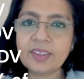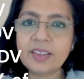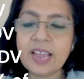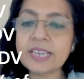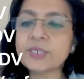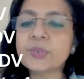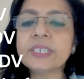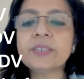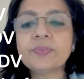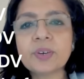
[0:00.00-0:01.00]
And
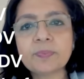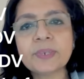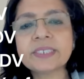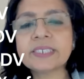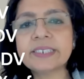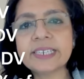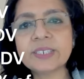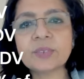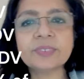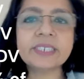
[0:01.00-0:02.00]

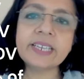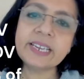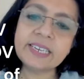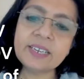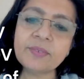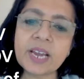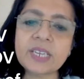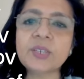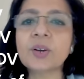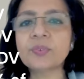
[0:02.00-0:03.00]
24% of the daily
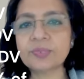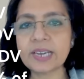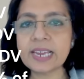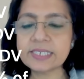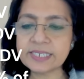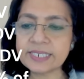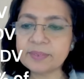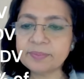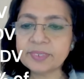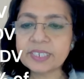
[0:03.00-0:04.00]
value of
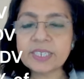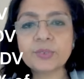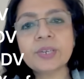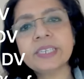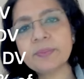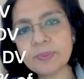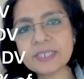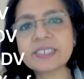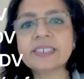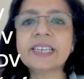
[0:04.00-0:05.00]
calcium,
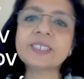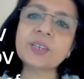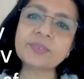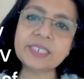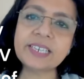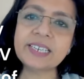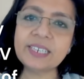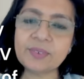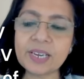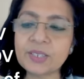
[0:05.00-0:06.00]
20% of the
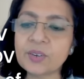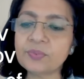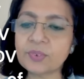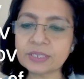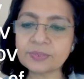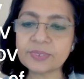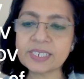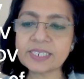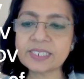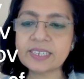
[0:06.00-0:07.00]
daily value of
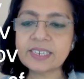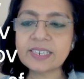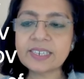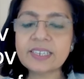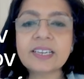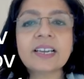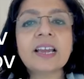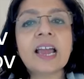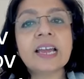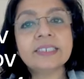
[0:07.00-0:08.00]
phosphorus,
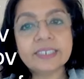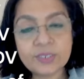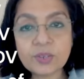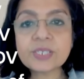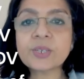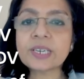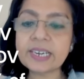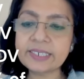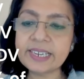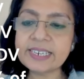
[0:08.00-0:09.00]
and it also
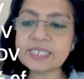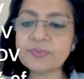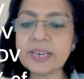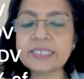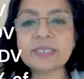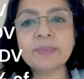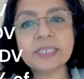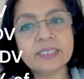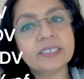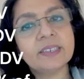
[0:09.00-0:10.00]
contains
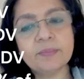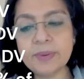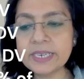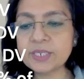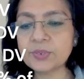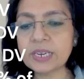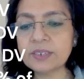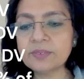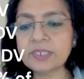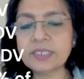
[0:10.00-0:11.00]
vitamin
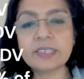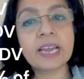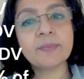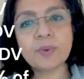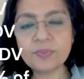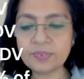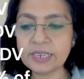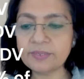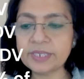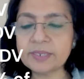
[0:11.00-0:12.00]
B12,
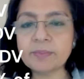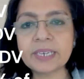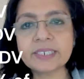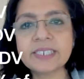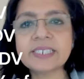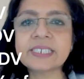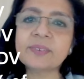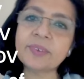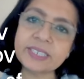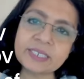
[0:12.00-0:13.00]
riboflavin,
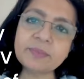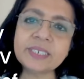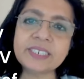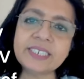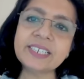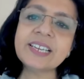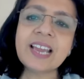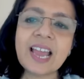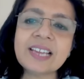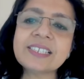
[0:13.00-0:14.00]
magnesium, vitamin D,
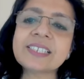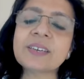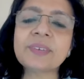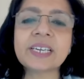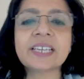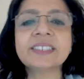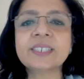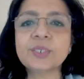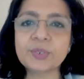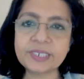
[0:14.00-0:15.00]
and several other
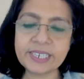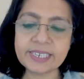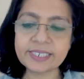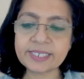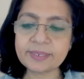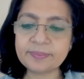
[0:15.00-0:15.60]
nutrients.